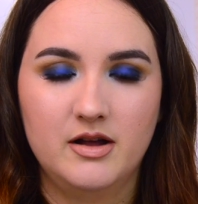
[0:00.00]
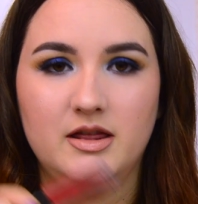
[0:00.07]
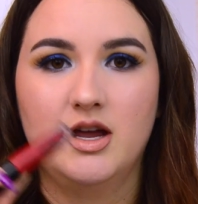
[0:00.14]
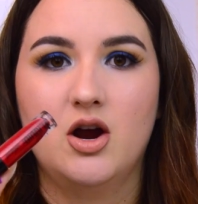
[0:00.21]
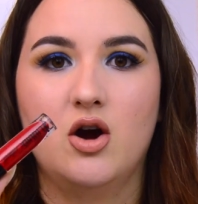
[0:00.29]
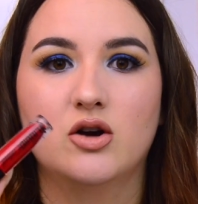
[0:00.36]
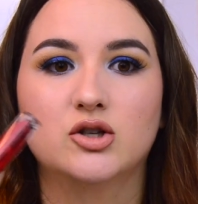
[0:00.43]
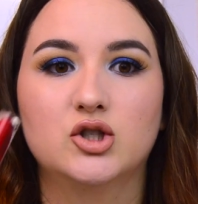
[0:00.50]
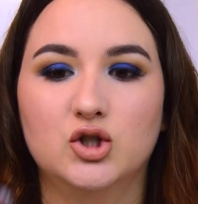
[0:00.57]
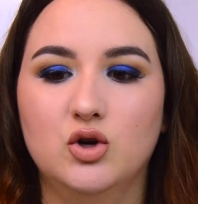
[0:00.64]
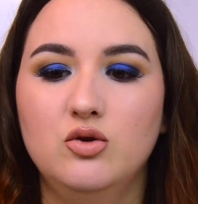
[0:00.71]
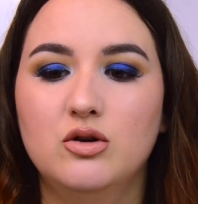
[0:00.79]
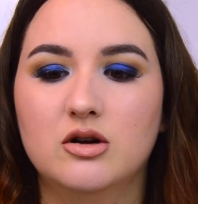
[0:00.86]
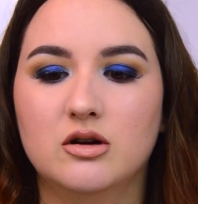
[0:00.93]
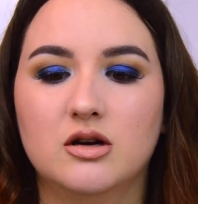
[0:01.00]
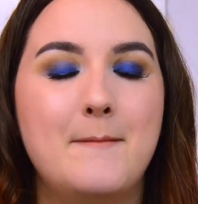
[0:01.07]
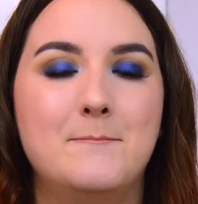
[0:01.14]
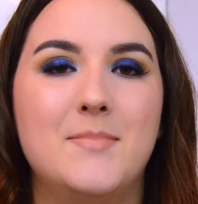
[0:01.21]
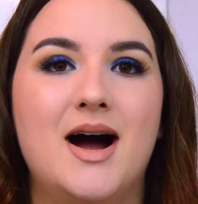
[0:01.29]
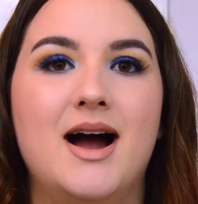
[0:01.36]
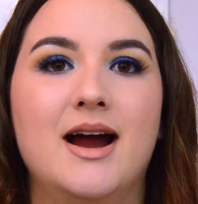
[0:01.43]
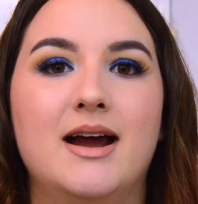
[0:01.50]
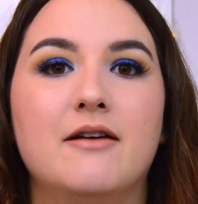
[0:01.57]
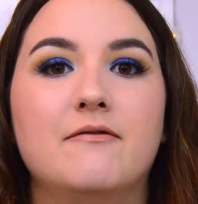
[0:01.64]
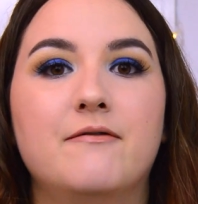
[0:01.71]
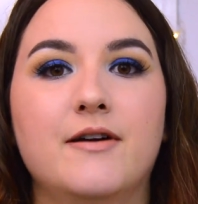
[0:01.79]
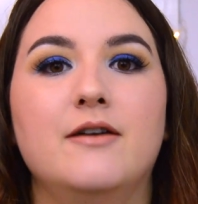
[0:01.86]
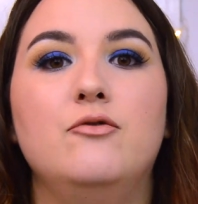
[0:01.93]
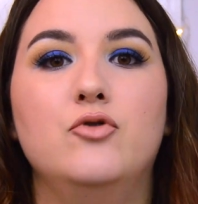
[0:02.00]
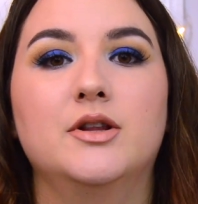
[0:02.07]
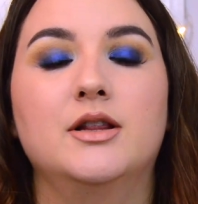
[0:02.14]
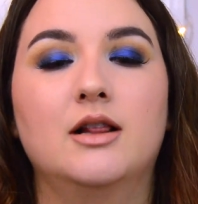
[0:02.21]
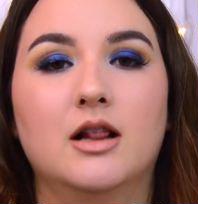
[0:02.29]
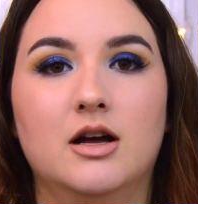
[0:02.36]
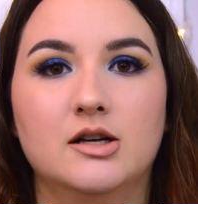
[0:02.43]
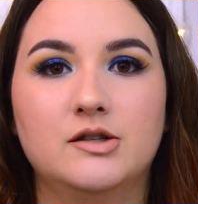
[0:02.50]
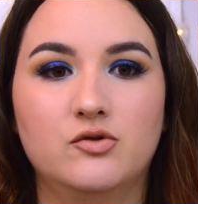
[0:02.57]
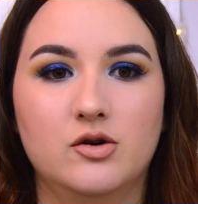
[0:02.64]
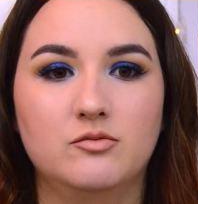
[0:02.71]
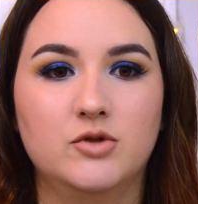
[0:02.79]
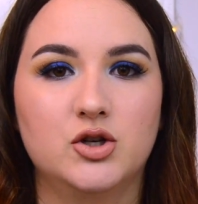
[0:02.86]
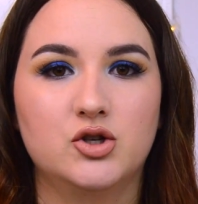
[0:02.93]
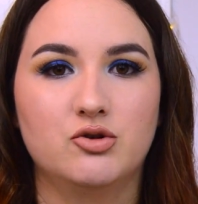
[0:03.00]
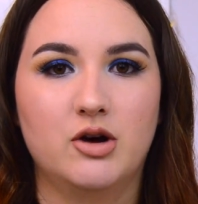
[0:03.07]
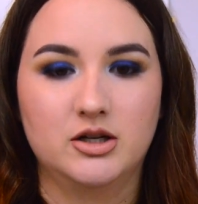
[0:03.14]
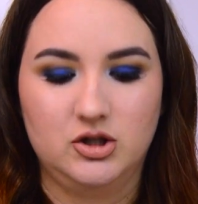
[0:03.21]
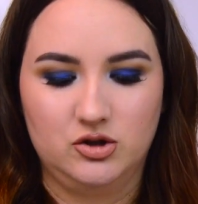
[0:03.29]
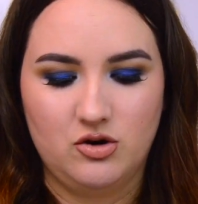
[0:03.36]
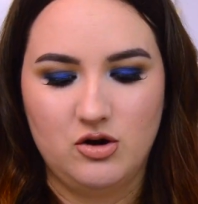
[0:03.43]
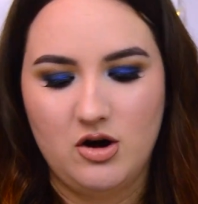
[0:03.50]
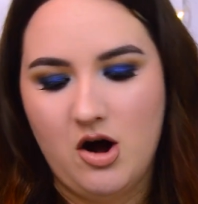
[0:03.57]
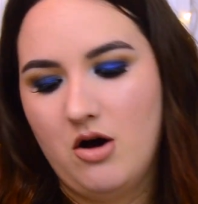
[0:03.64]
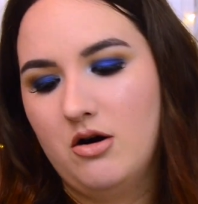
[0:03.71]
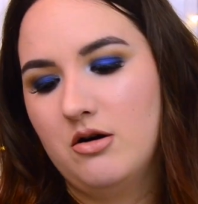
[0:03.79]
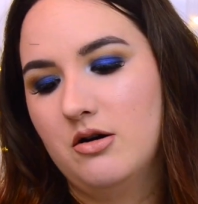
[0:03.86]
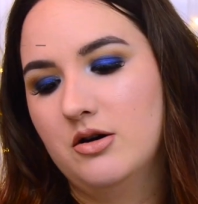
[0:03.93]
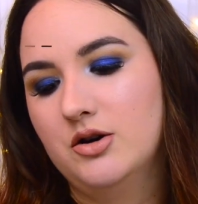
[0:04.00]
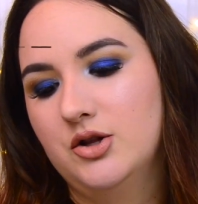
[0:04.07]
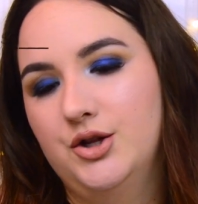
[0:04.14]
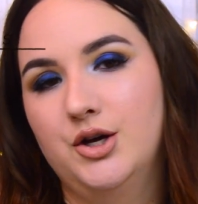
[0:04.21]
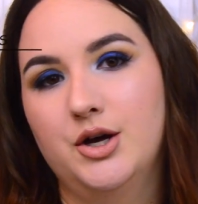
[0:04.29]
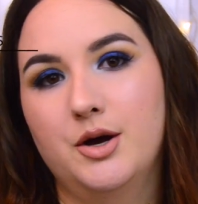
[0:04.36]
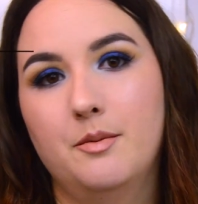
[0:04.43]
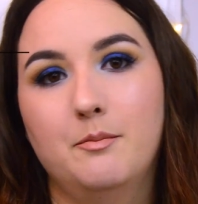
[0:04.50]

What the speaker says: They are so good. My favorite gloss from the drugstore are the